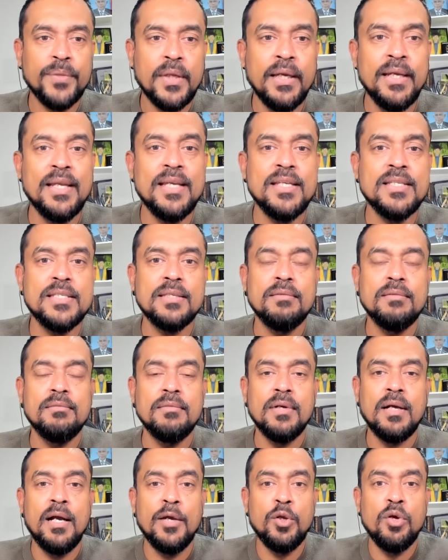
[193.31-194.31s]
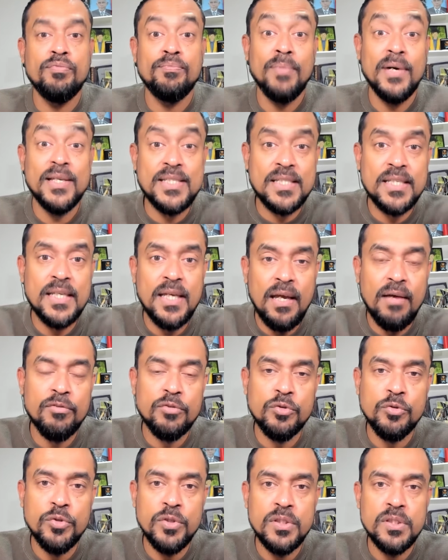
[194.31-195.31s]
it is kind of
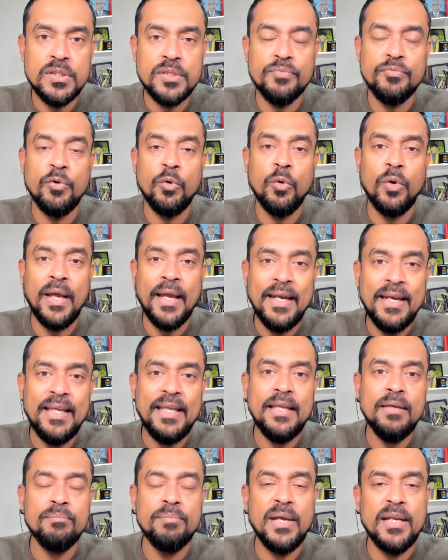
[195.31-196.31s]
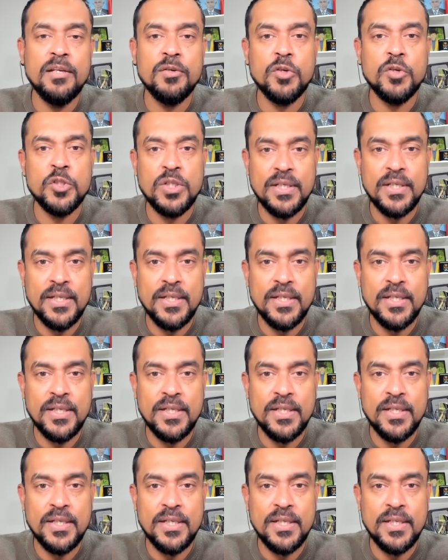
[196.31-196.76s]
must-have tools for any penetration